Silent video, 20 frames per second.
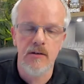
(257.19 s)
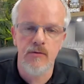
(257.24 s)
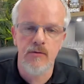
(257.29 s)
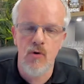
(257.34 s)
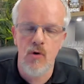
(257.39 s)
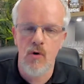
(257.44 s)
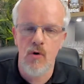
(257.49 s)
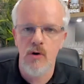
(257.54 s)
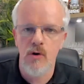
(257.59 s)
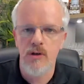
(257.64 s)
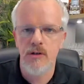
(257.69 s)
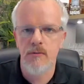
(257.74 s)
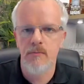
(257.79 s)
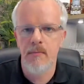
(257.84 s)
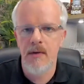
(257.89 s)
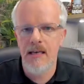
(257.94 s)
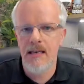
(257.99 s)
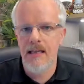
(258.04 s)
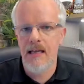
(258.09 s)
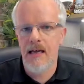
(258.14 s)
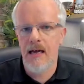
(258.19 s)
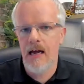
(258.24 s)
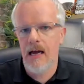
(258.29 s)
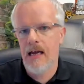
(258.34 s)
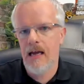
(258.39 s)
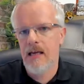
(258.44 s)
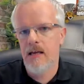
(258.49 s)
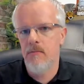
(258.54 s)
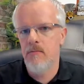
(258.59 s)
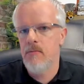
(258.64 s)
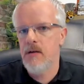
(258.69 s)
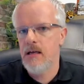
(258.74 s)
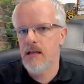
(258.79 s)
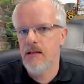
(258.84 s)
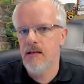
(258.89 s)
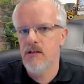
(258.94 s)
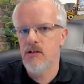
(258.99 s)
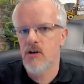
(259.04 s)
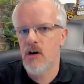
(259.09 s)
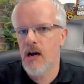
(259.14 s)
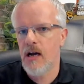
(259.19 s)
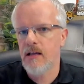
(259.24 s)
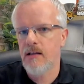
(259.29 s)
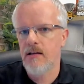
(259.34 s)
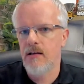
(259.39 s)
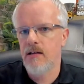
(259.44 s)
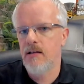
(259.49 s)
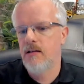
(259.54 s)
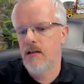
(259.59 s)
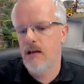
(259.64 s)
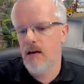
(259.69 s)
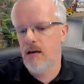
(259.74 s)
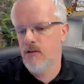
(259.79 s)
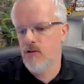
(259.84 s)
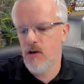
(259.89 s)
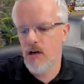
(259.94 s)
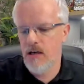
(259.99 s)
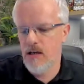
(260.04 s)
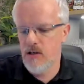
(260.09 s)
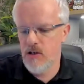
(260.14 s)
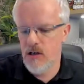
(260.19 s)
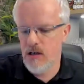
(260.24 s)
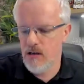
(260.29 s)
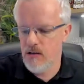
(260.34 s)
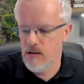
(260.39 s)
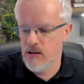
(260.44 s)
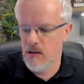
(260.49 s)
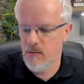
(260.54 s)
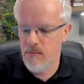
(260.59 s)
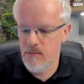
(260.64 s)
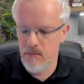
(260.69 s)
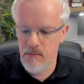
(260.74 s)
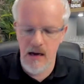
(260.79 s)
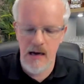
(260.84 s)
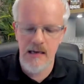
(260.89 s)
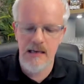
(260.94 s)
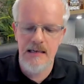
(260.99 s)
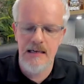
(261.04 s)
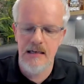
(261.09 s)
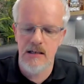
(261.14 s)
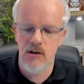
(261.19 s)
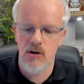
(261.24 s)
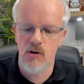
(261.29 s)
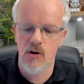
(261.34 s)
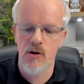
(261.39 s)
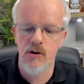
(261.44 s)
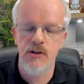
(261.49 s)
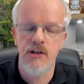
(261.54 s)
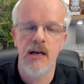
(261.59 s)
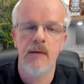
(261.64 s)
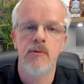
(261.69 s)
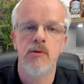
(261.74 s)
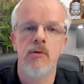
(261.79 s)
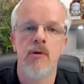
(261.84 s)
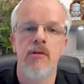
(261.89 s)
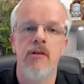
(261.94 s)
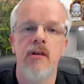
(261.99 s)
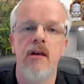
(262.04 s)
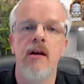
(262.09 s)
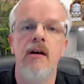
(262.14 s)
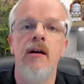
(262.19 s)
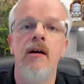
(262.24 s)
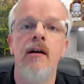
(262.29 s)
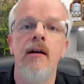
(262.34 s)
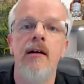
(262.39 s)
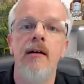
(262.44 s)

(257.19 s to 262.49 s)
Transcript: of course, mean that I can be distracted, kind of trying to share some ideas or concepts with you.